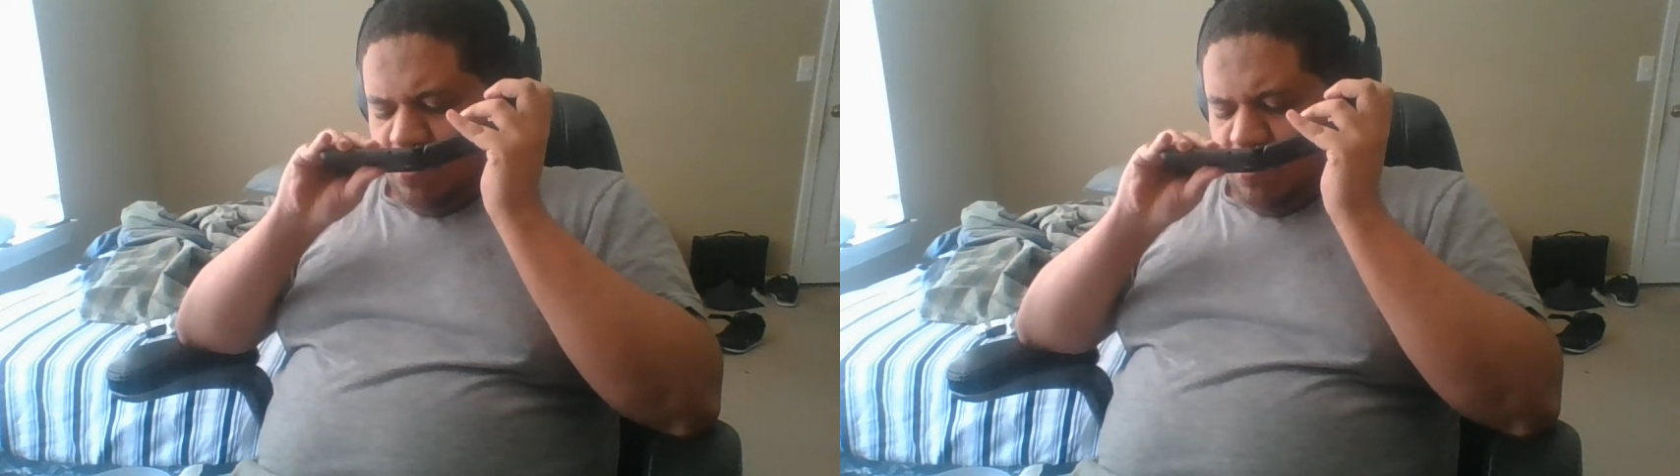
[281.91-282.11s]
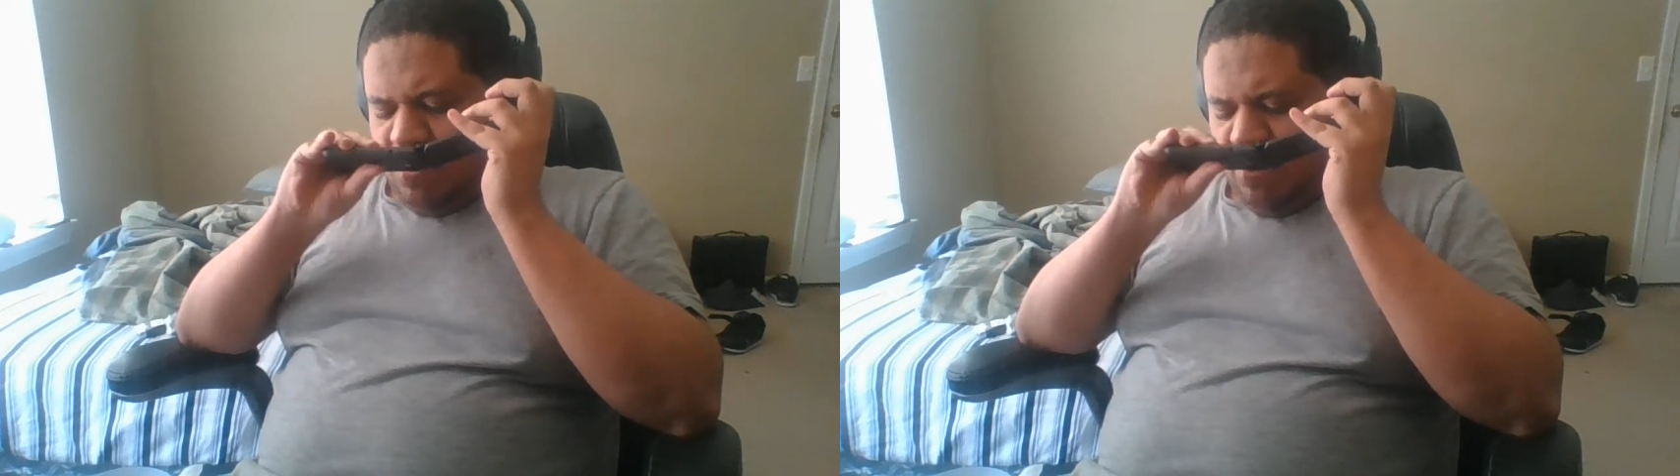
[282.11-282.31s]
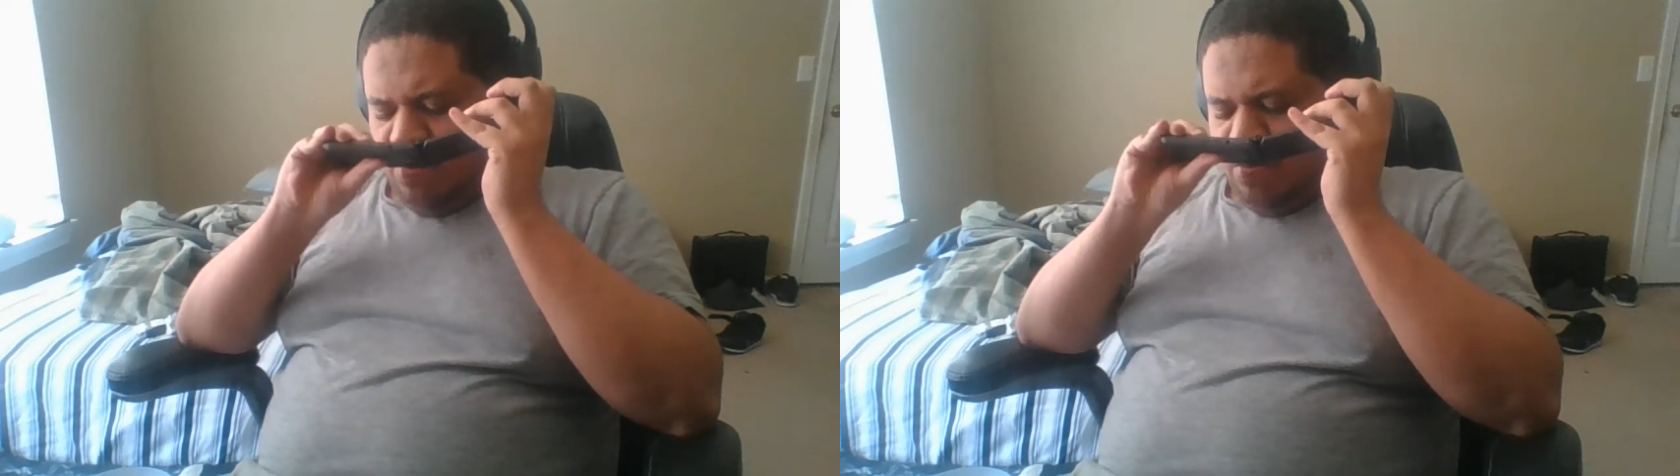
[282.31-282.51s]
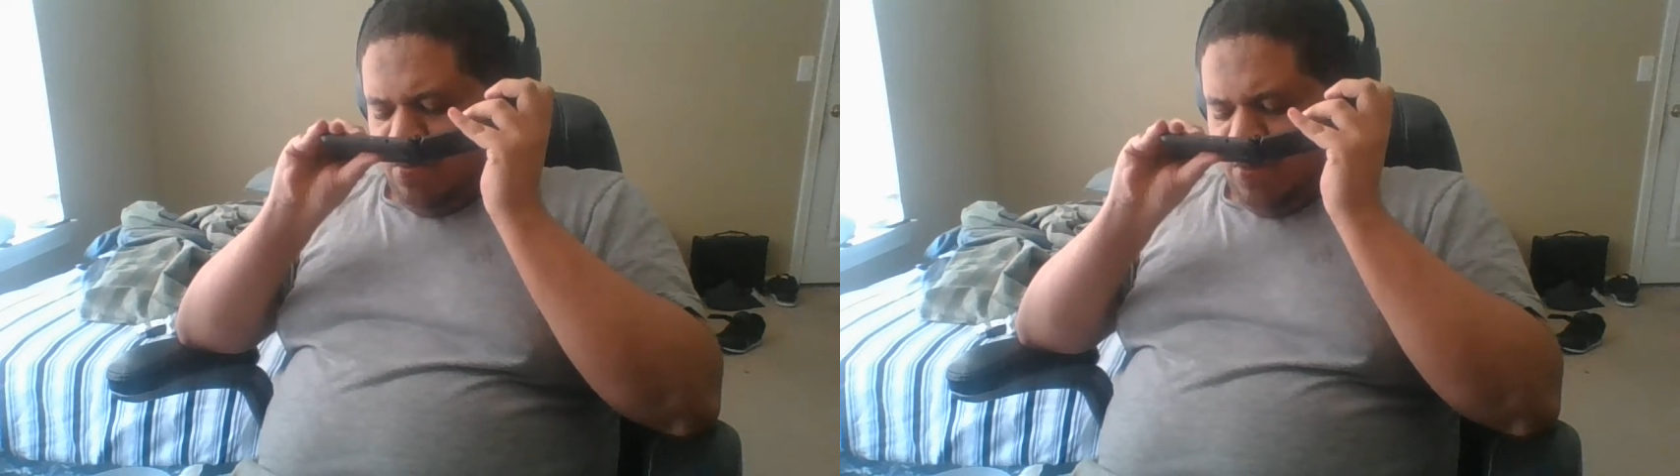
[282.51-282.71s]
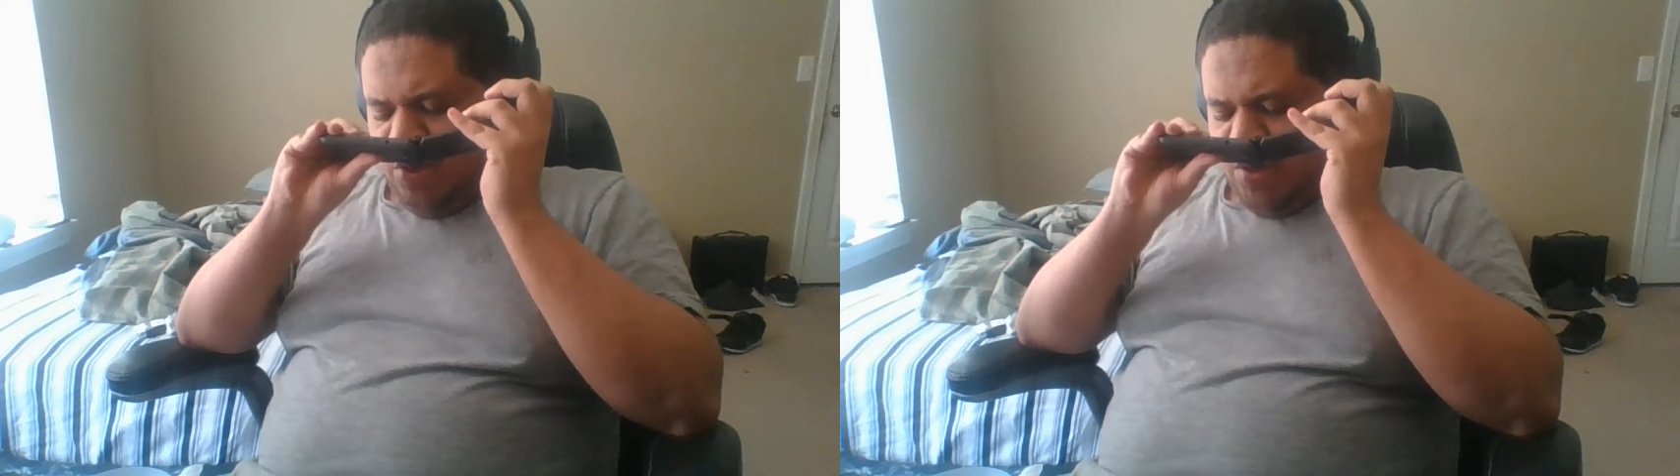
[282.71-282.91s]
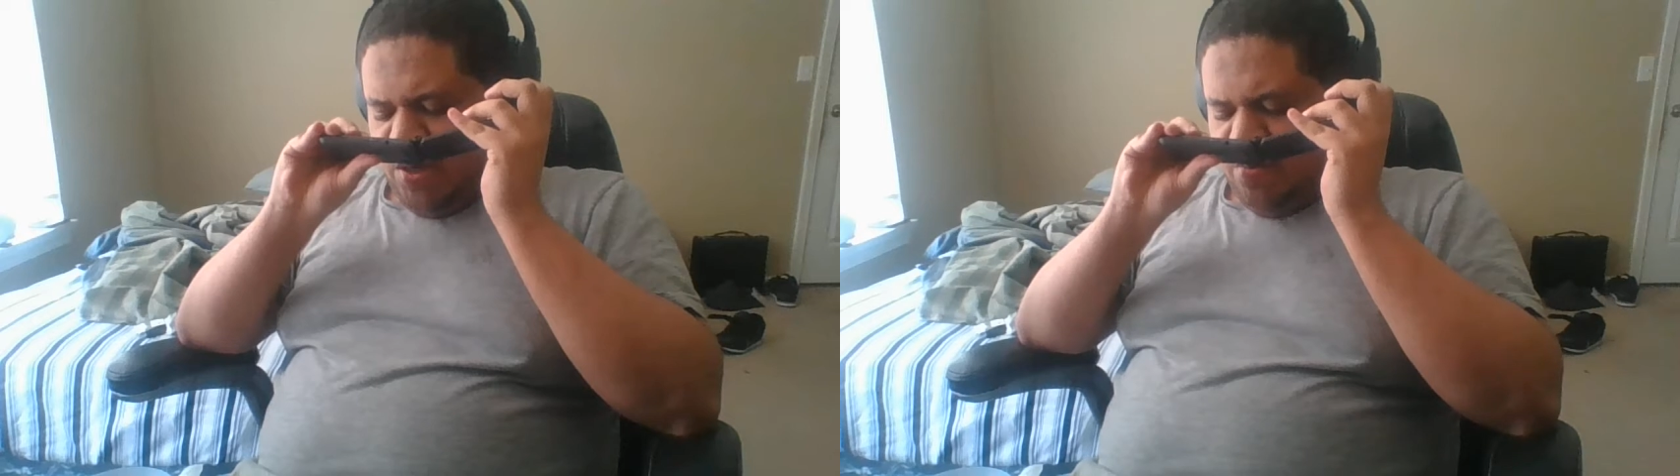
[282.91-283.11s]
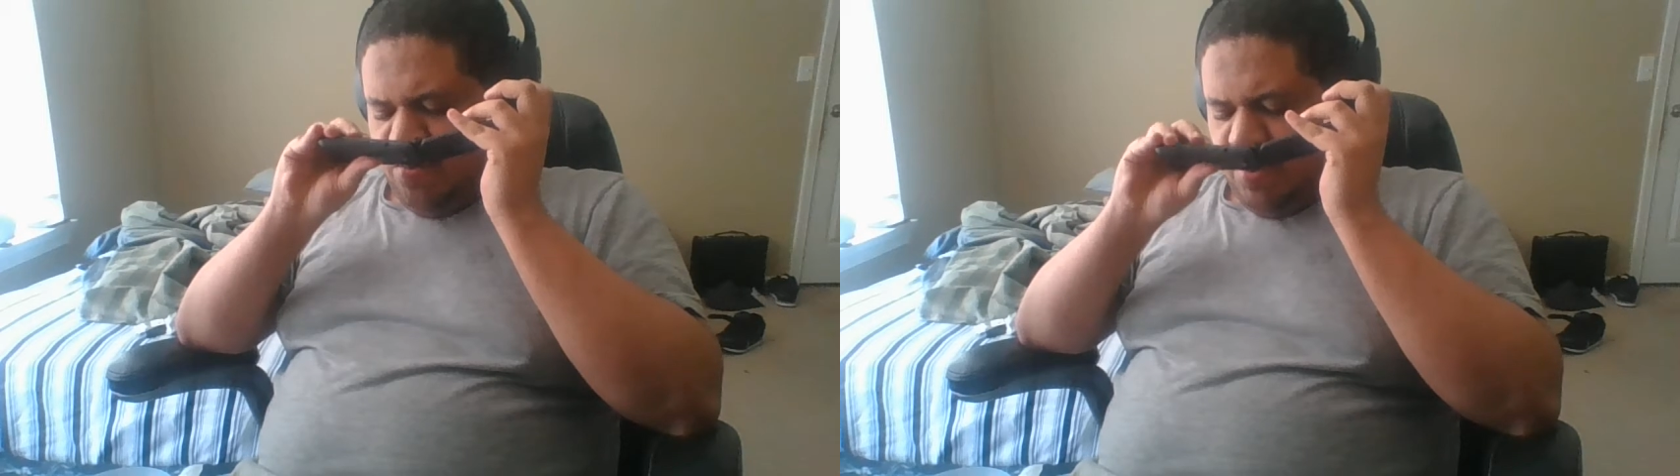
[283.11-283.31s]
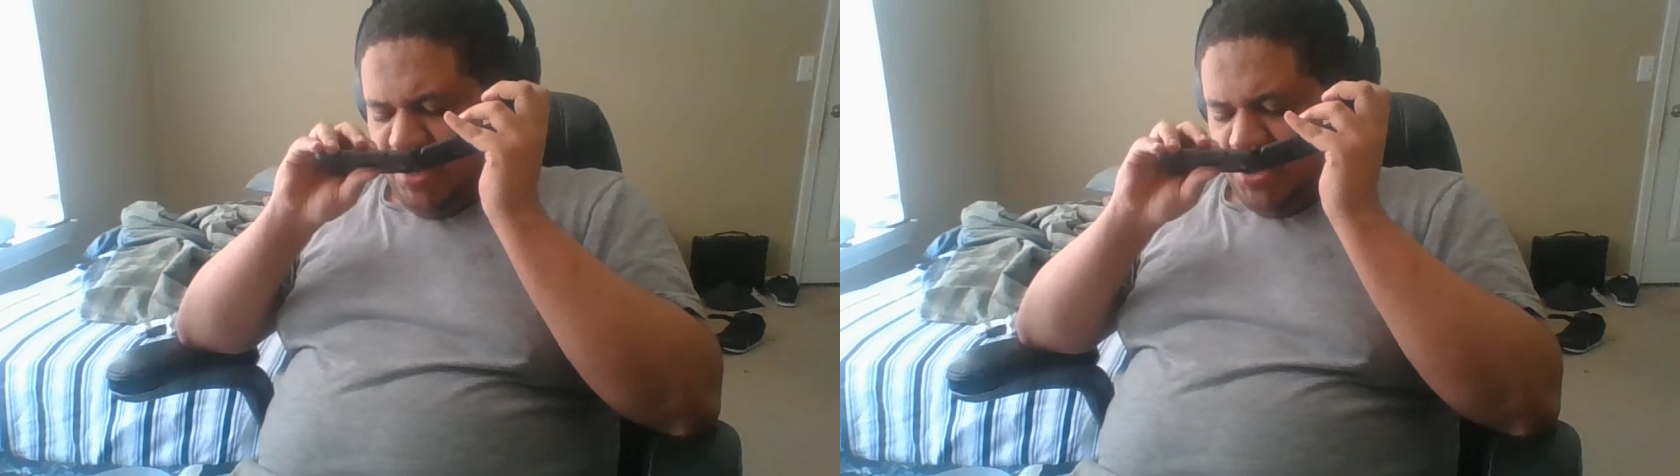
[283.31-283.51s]
Oh, okay.
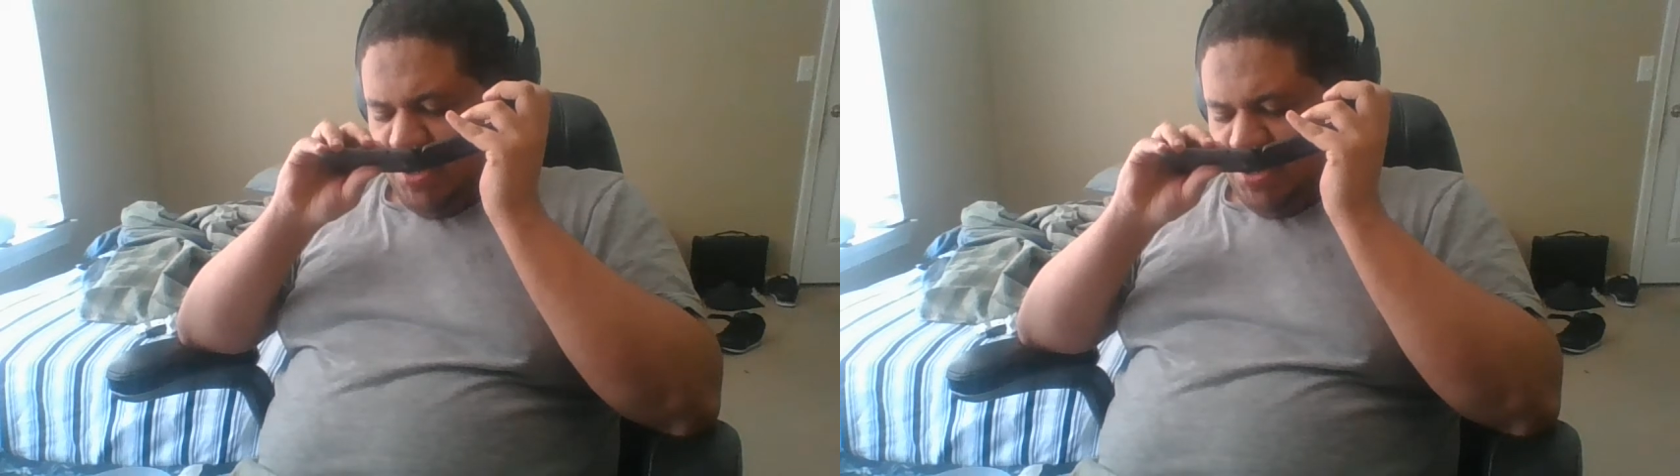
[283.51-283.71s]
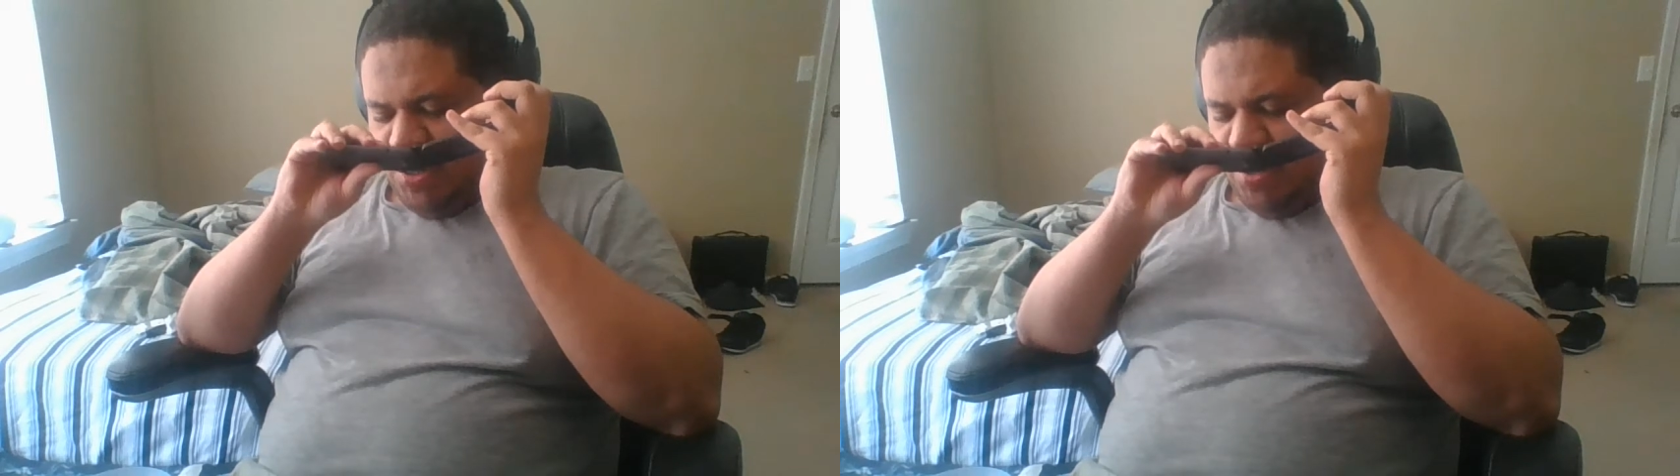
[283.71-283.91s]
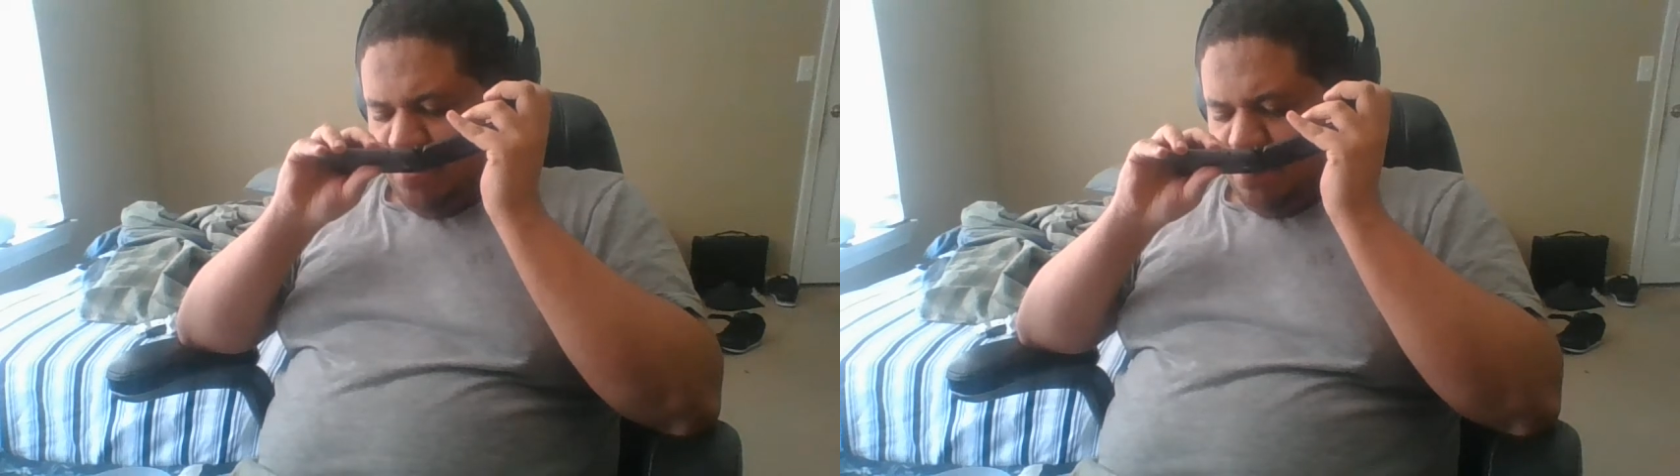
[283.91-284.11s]
Actually, I see it.